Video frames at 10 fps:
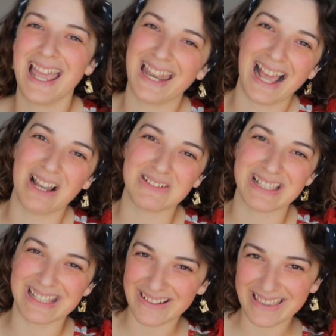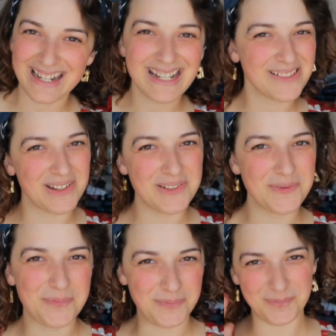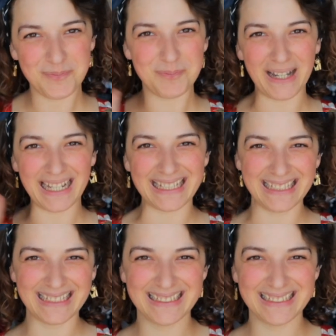and I will see you on the next one. Bye.